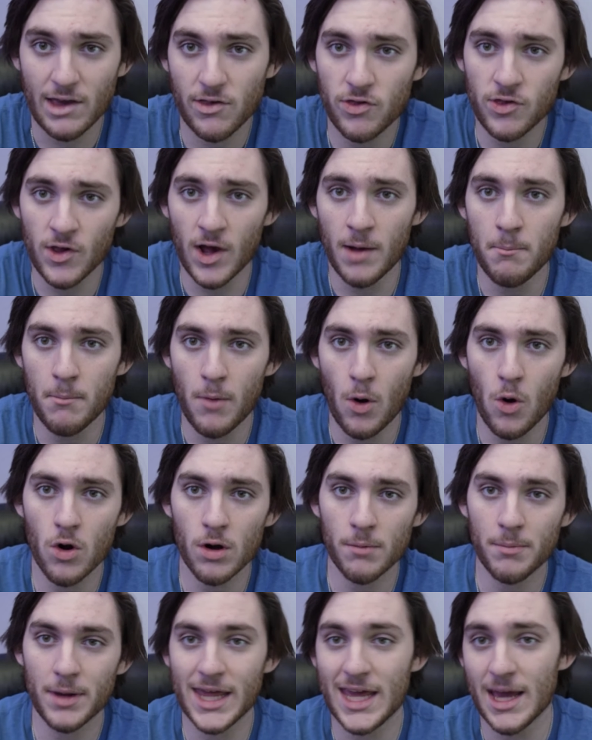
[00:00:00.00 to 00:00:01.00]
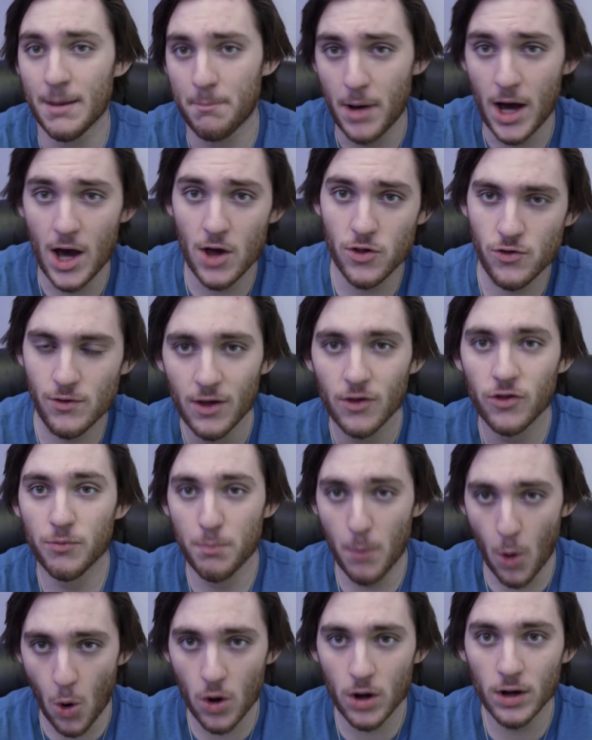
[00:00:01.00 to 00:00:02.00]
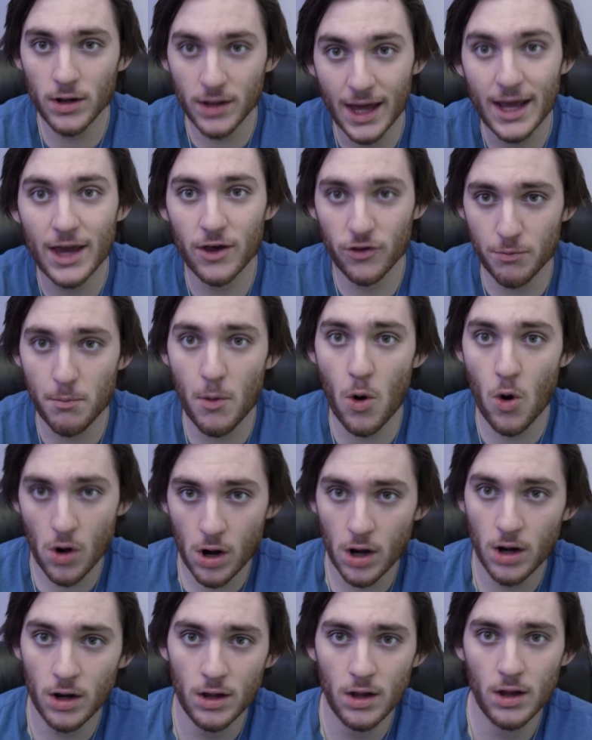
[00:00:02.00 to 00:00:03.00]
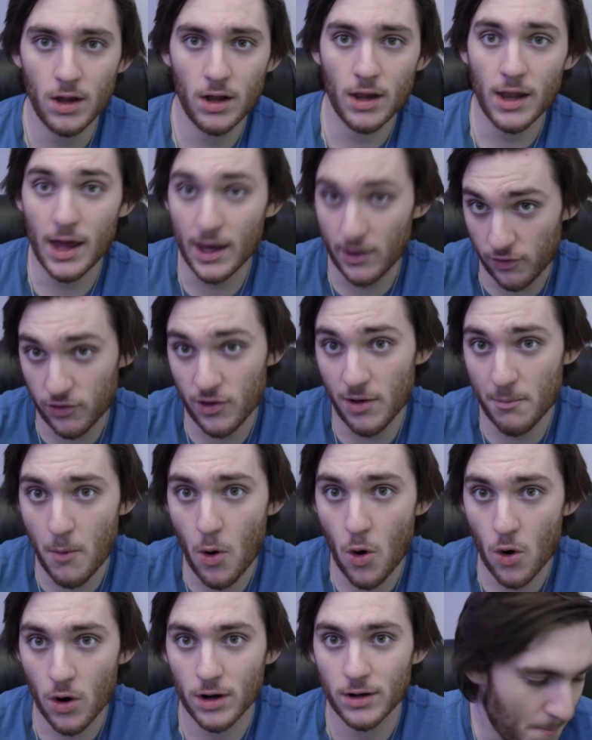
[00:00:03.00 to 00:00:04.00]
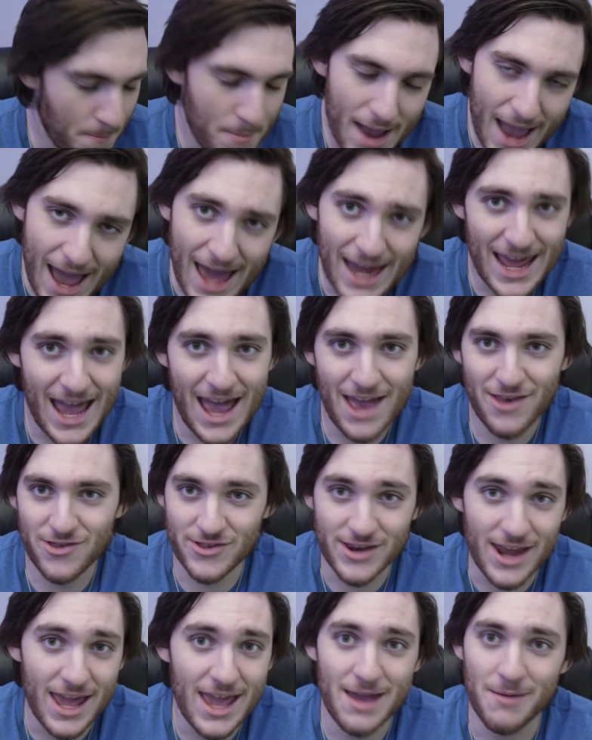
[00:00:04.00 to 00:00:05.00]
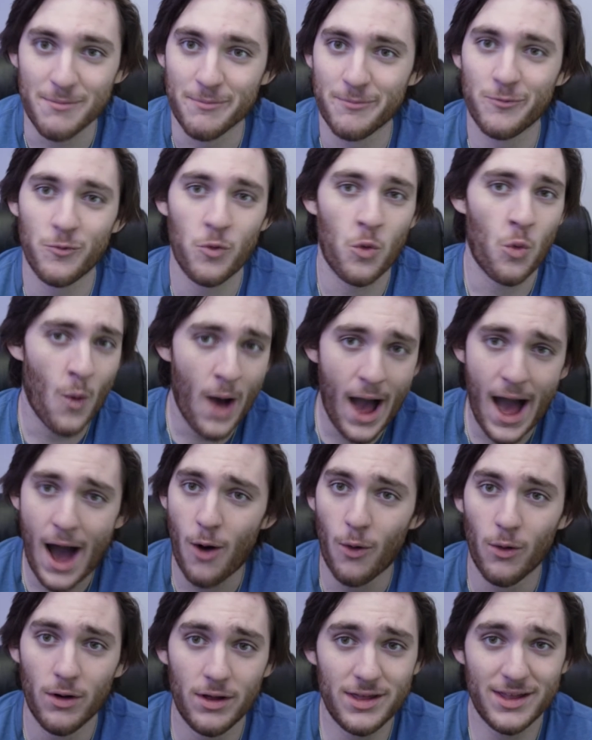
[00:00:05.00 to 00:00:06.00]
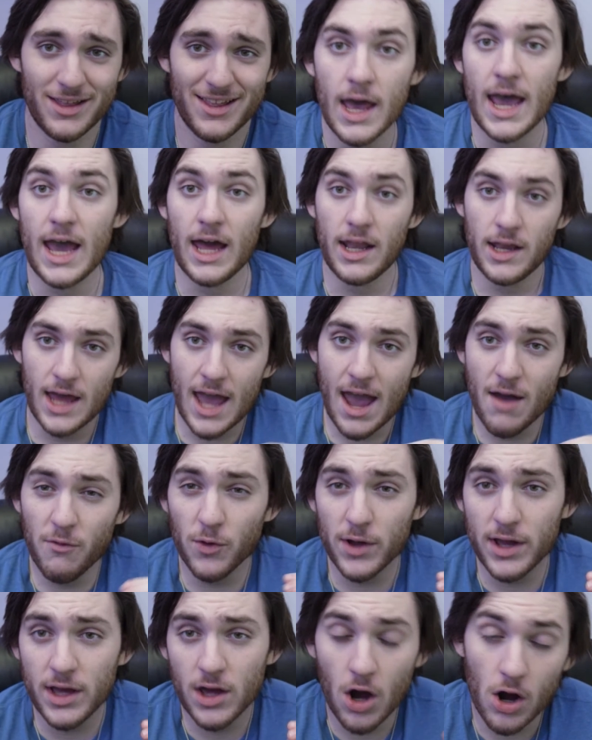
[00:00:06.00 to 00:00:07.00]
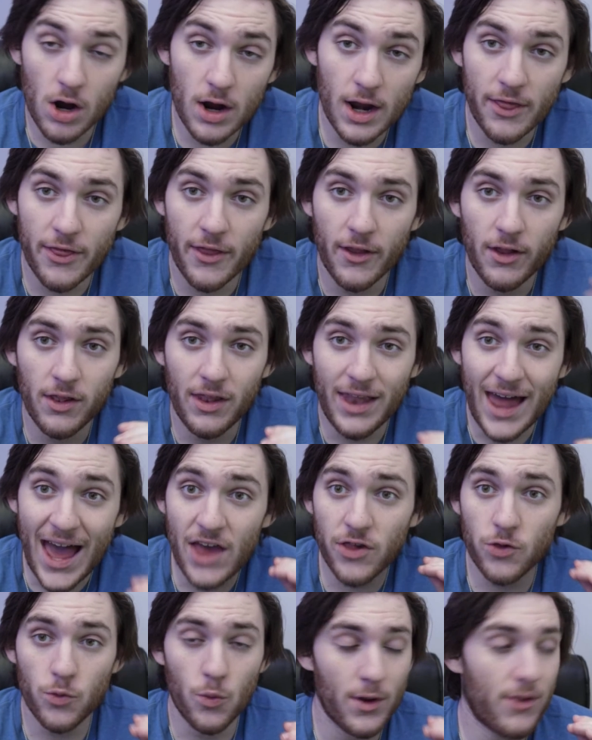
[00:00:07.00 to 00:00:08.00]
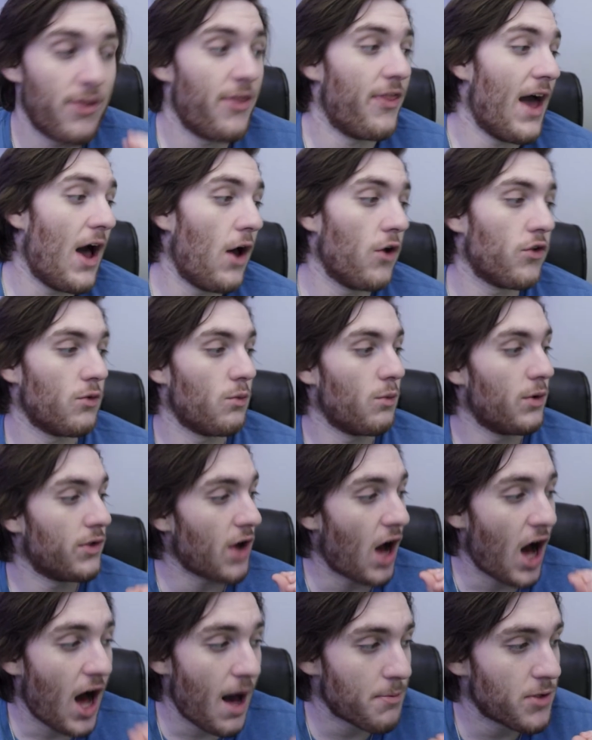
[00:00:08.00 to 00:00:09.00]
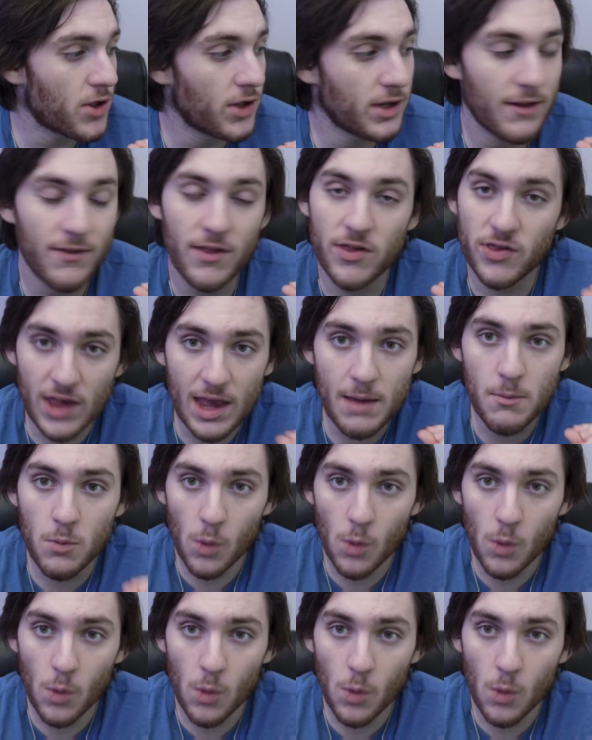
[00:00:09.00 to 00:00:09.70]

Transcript: some more, but he apostrophe s'more, like a s'more. Like some more. Badass name. Wow. And every car out of the last 1,000 was optioned in the same